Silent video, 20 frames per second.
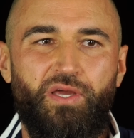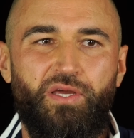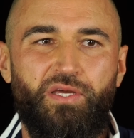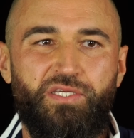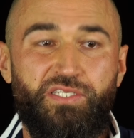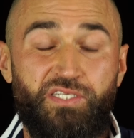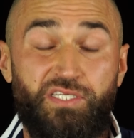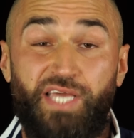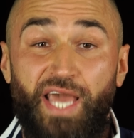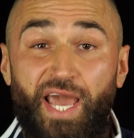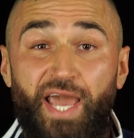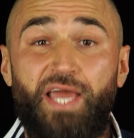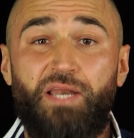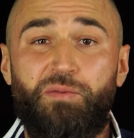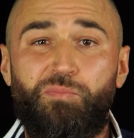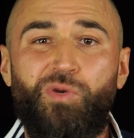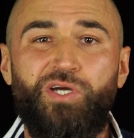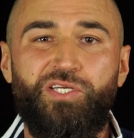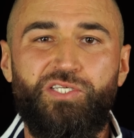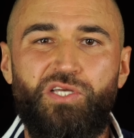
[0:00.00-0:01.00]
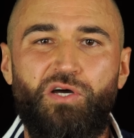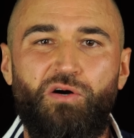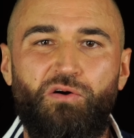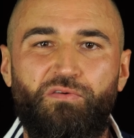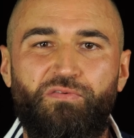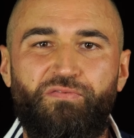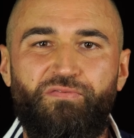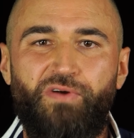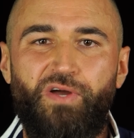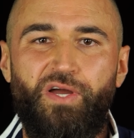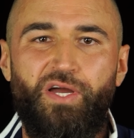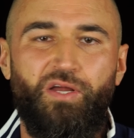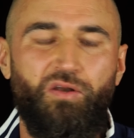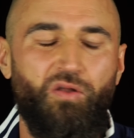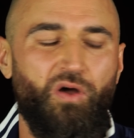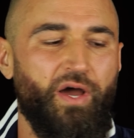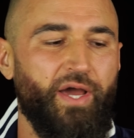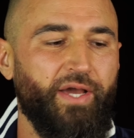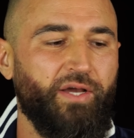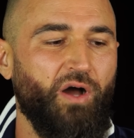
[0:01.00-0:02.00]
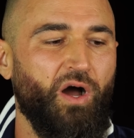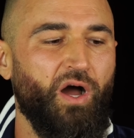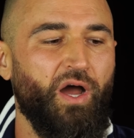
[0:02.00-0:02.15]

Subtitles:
scared myself. Like,